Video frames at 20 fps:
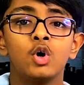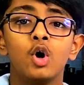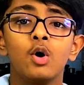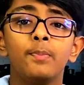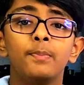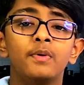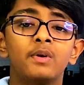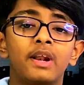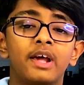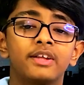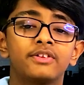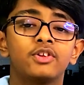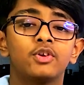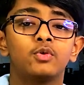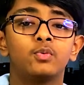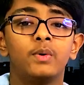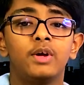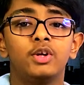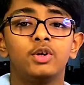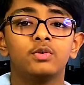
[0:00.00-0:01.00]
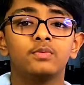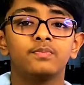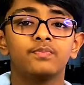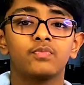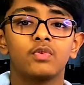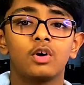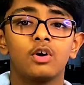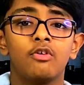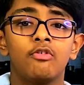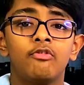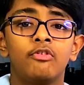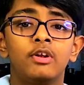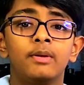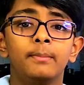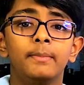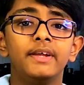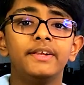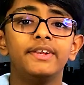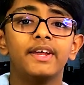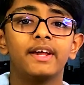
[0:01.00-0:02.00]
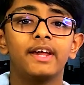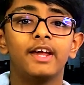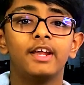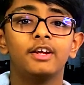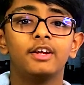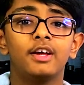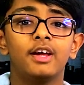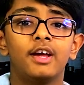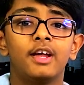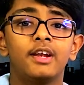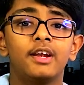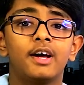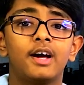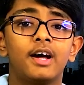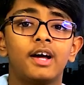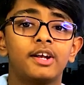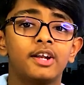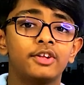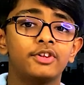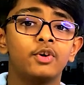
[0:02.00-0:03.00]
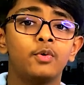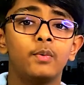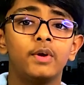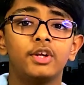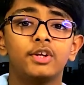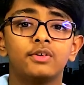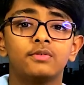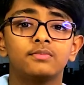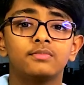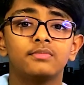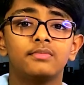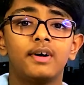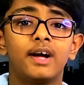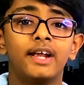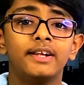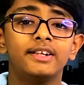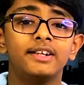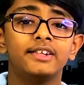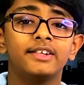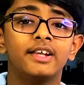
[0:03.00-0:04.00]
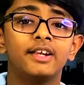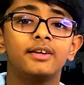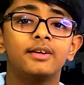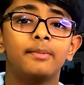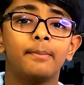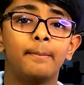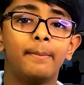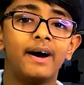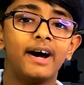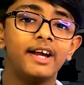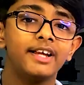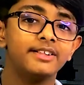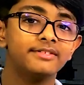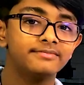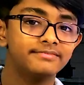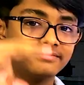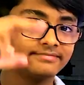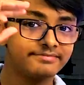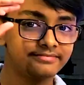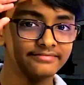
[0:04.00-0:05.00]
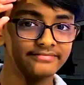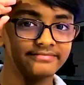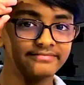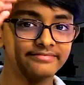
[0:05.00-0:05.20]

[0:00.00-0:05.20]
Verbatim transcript: Hope you liked this video. We'll meet again in another video. Until then, bye.